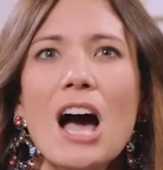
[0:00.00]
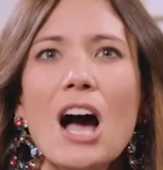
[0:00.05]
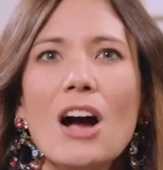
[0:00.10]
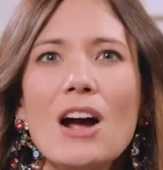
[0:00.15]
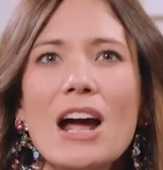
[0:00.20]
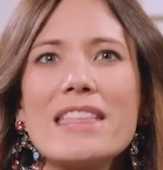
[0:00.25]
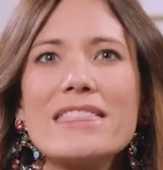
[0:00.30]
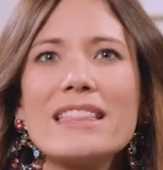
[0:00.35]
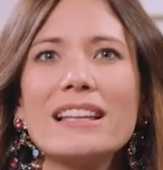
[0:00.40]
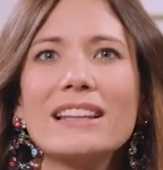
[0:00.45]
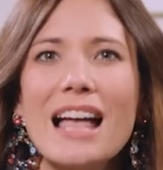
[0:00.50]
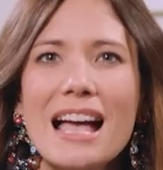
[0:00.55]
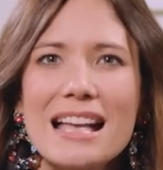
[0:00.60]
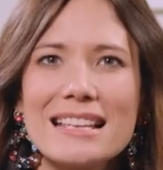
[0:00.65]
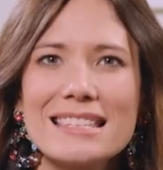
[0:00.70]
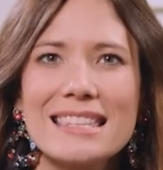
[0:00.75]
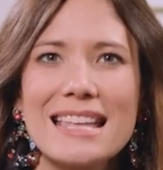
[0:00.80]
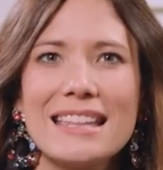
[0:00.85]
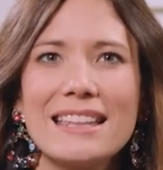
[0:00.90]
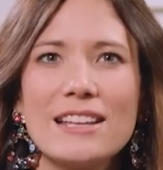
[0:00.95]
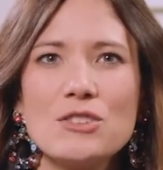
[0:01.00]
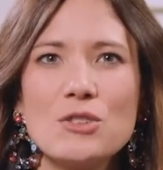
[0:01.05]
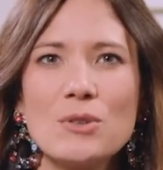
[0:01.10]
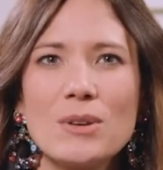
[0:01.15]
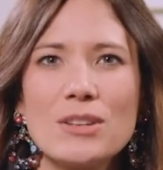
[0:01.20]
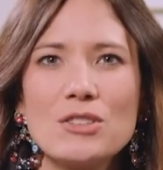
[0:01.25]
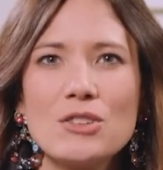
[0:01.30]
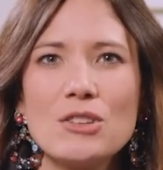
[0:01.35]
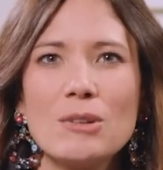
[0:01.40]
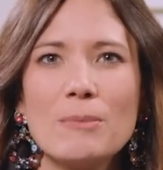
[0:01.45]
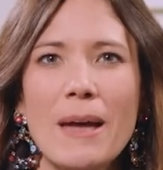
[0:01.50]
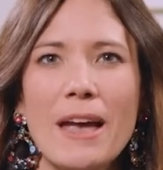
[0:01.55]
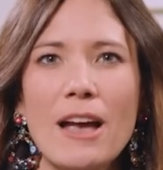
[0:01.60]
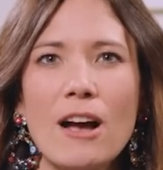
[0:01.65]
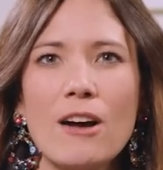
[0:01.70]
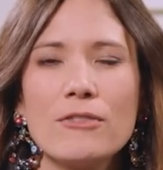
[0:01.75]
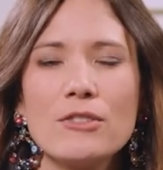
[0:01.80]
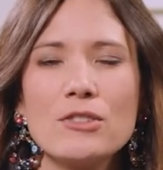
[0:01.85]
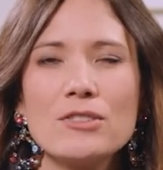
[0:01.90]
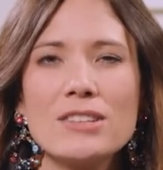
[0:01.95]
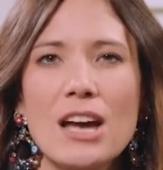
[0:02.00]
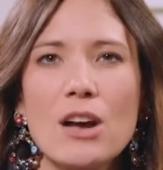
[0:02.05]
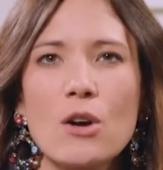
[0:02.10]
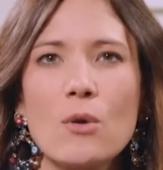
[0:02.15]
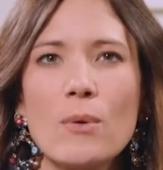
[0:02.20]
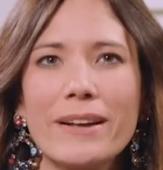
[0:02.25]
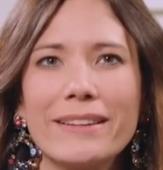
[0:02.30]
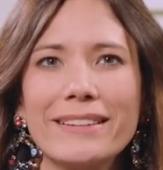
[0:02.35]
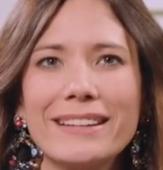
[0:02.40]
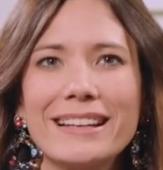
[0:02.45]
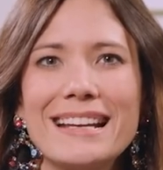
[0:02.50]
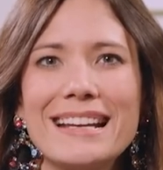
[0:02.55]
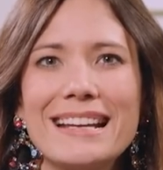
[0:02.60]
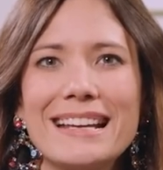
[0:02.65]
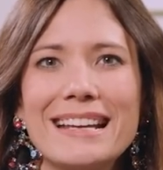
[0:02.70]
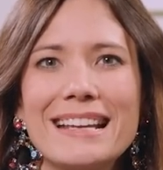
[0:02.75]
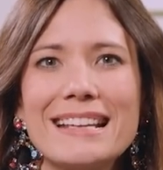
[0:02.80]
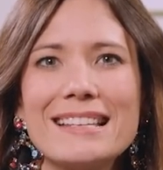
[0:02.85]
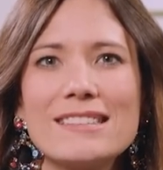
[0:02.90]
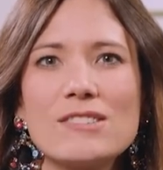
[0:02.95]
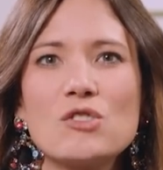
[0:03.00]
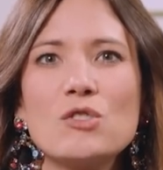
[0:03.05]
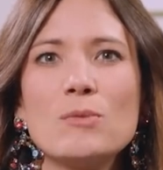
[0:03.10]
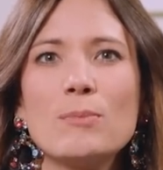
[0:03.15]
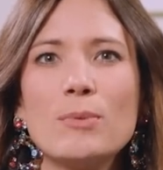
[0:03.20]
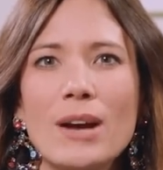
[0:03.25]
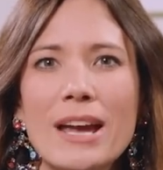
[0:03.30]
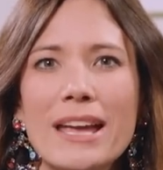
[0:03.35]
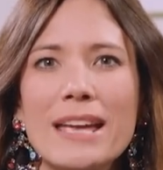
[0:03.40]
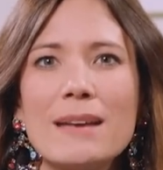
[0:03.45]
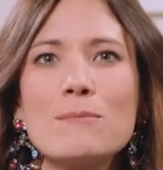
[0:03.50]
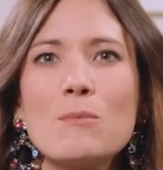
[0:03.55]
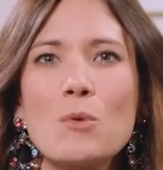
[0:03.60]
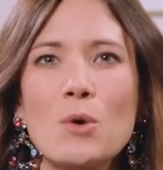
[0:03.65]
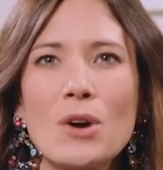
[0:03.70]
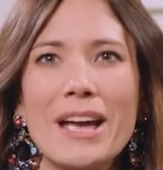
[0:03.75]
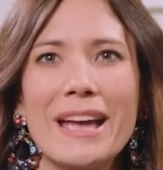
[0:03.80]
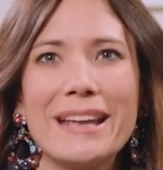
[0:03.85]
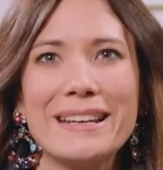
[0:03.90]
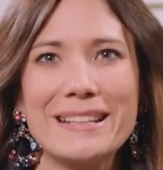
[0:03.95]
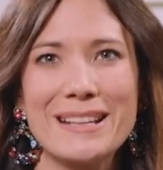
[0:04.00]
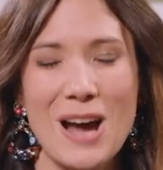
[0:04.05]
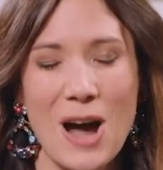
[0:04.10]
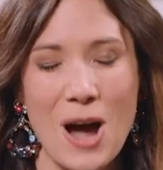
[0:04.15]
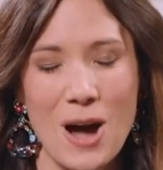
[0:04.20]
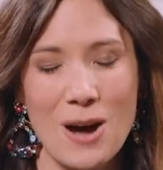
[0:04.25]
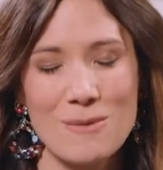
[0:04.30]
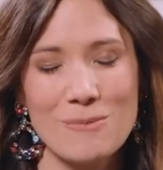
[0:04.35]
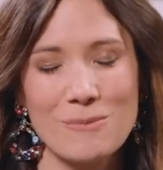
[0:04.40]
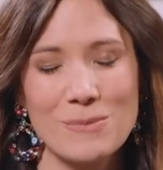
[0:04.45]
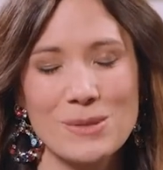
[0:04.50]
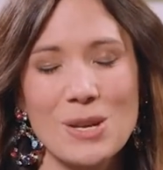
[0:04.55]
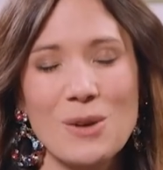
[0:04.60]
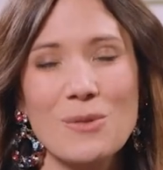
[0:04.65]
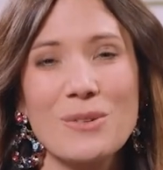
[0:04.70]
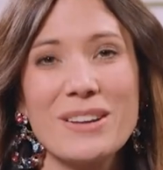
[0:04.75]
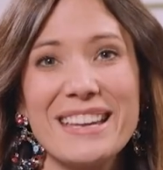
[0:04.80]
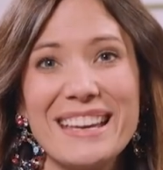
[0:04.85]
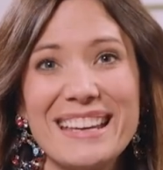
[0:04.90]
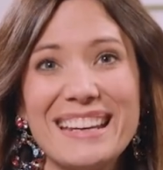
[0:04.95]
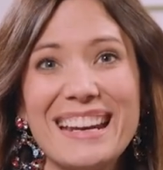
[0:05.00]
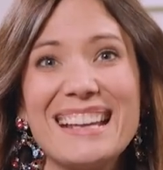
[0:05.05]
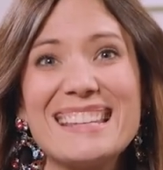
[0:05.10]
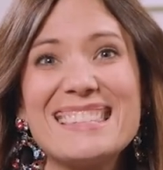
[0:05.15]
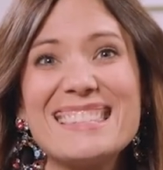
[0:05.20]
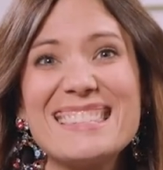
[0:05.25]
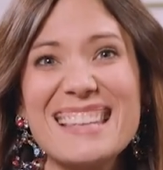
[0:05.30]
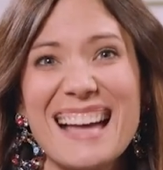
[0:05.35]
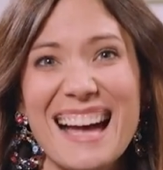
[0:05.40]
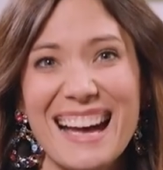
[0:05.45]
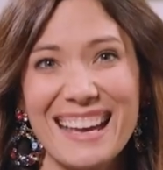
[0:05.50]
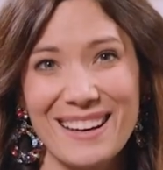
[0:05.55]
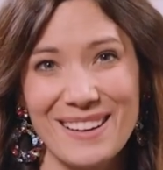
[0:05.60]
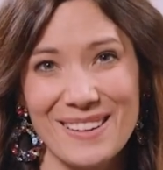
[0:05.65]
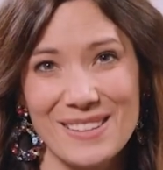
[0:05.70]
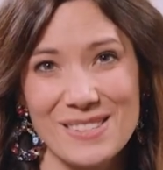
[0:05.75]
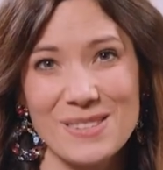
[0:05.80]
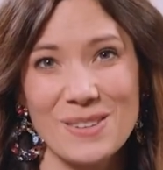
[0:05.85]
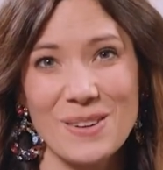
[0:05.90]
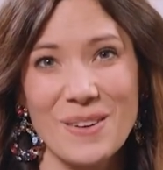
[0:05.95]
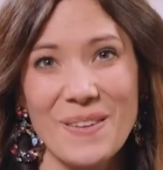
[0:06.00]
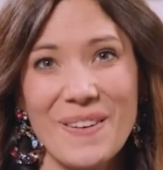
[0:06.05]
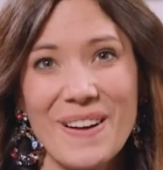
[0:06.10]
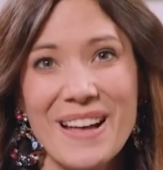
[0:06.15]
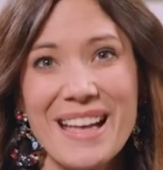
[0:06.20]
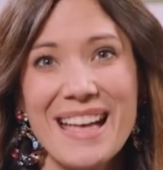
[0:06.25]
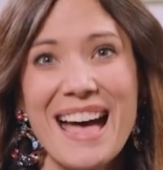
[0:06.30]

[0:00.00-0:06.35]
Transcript: All right, the last thing that you can do to pay off your debt quickly is to bring in more income. So get a side hustle.